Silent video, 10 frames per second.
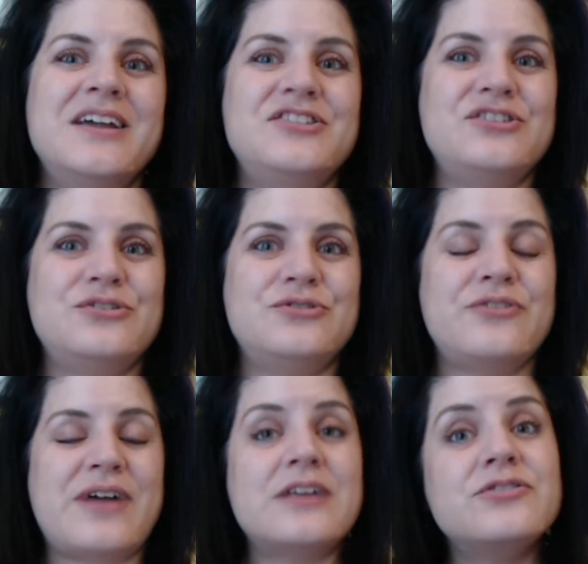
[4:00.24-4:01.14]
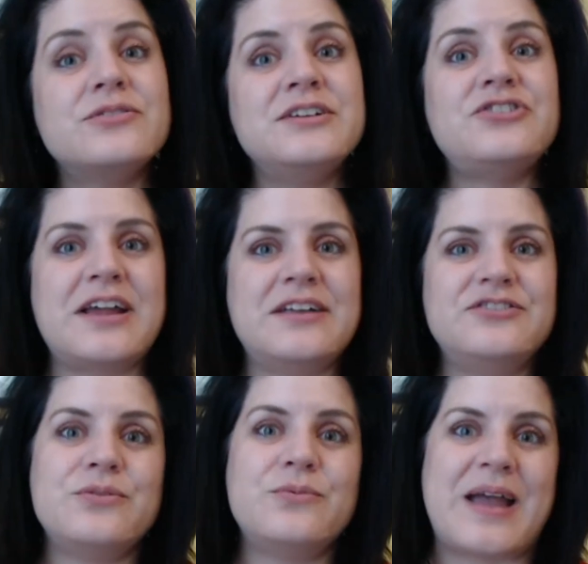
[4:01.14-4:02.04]
to gradually
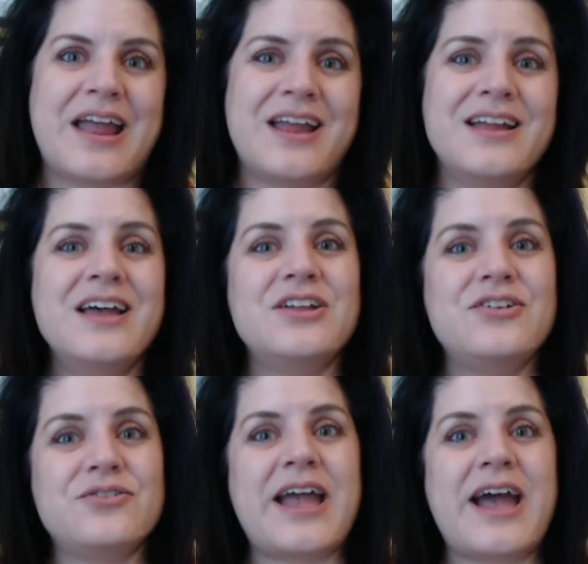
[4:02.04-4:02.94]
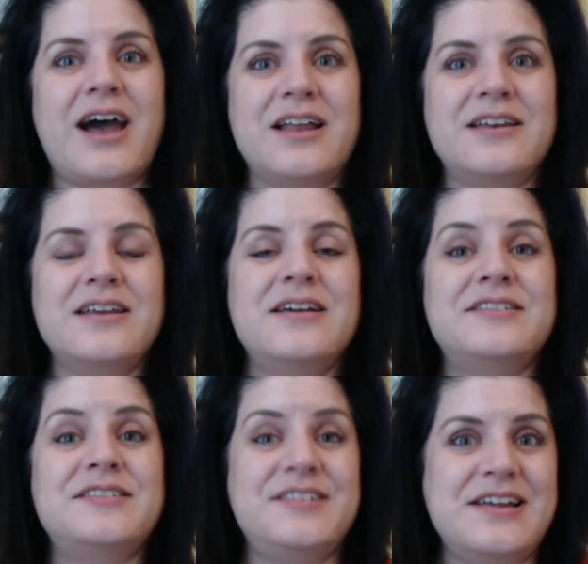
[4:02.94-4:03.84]
change the way your cat
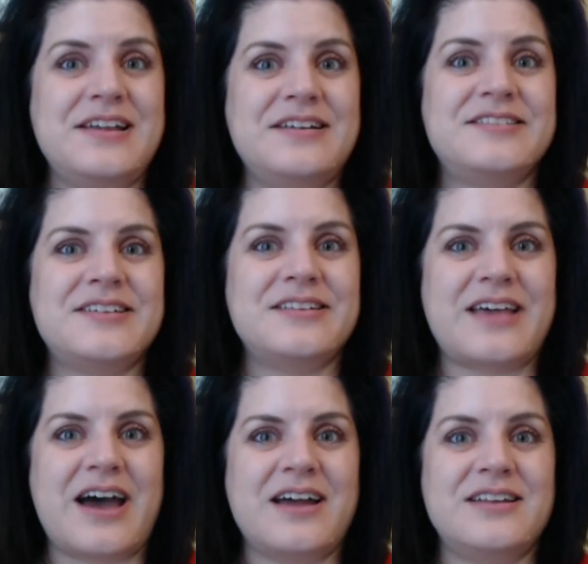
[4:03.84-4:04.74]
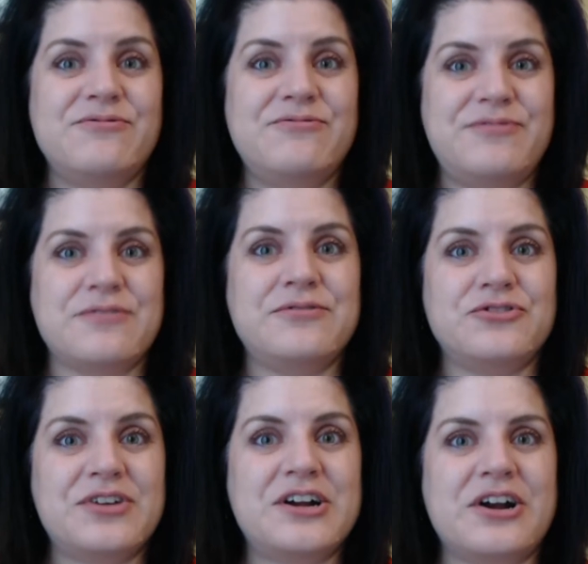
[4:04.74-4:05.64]
sees that fearful
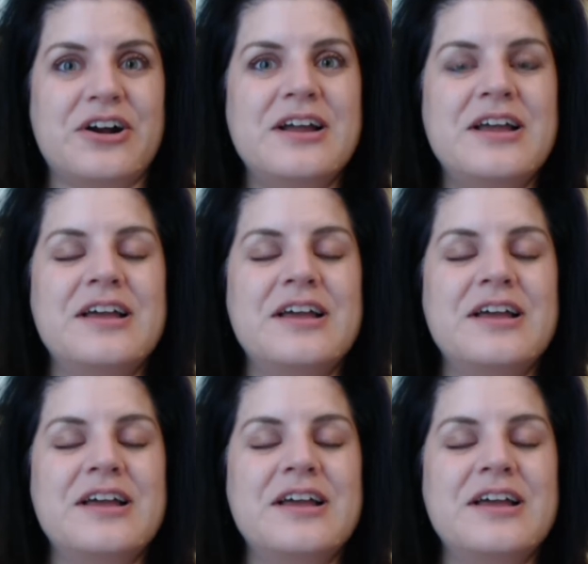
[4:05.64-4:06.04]
trigger.